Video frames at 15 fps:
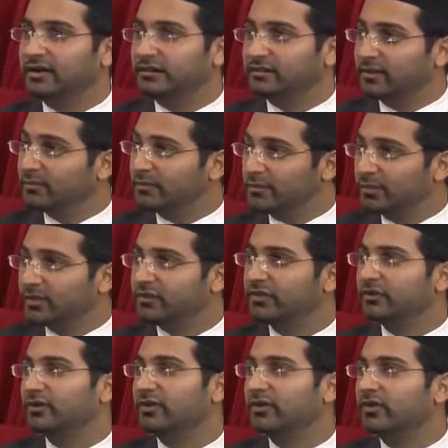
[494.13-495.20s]
Some surahs
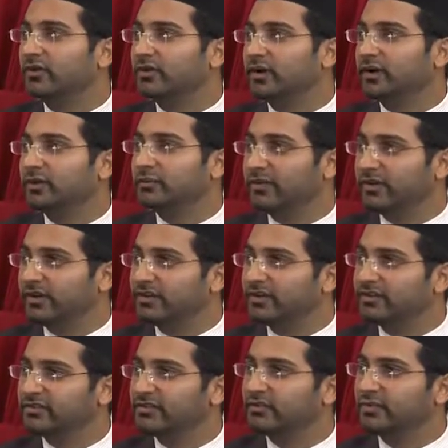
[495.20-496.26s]
of Holy Quran,
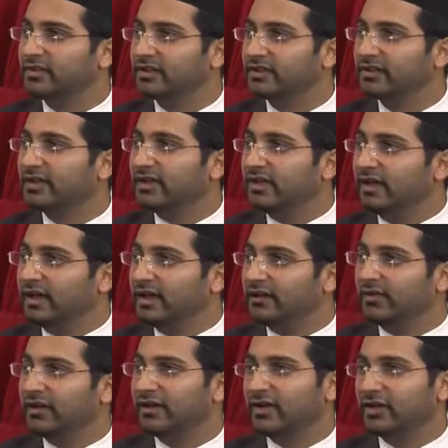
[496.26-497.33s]
prayers as well. And
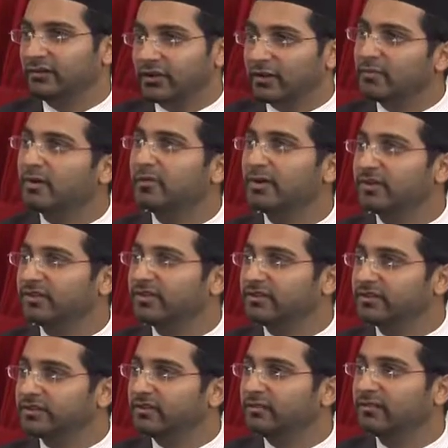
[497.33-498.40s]
right now they're memorizing
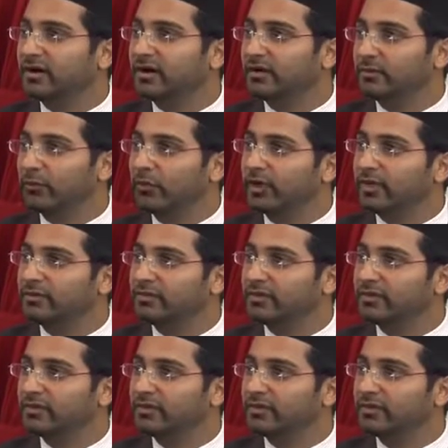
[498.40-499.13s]
some poems.